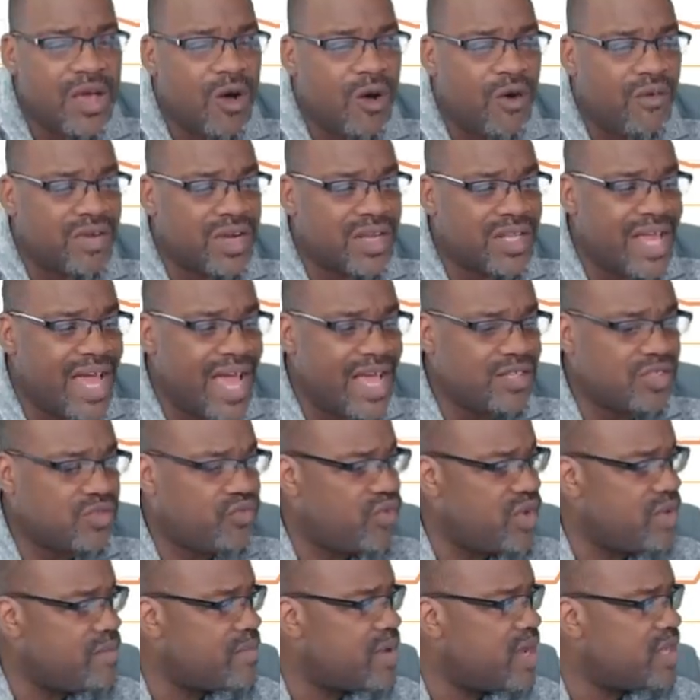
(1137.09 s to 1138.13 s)
Over the last
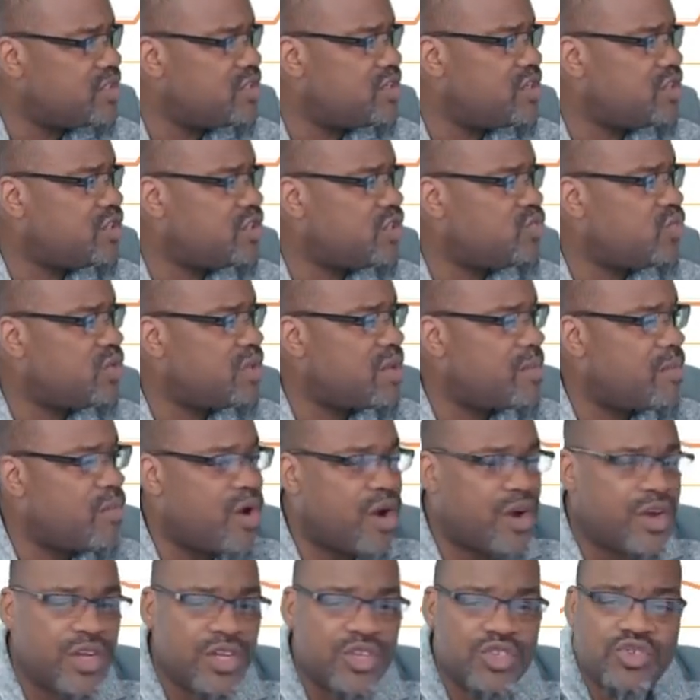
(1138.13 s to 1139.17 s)
three months, this is what the
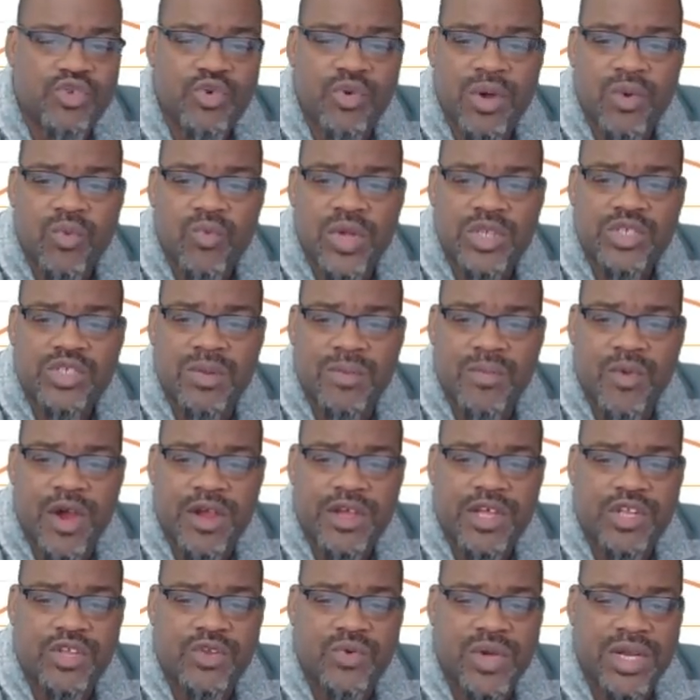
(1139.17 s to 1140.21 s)
market is doing. What's the
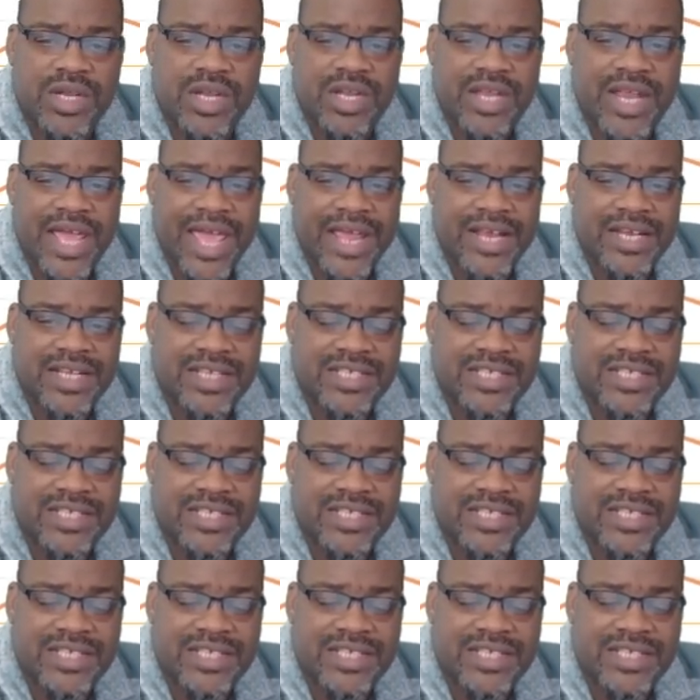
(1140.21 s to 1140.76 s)
market doing today?